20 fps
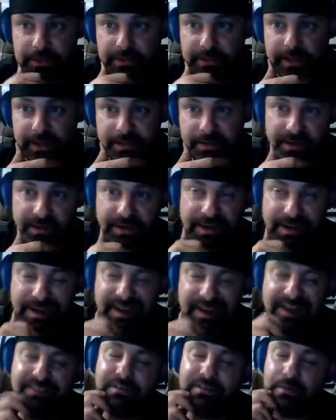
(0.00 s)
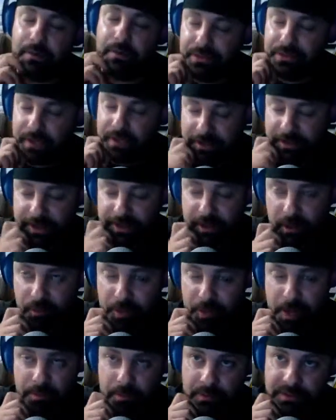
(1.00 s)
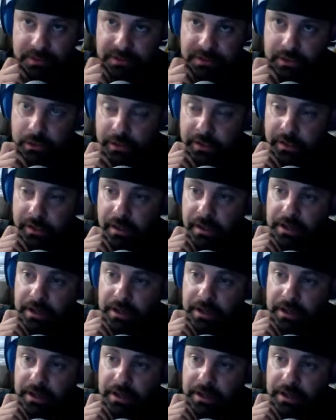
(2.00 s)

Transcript: him, and everyone thought that Obama was going.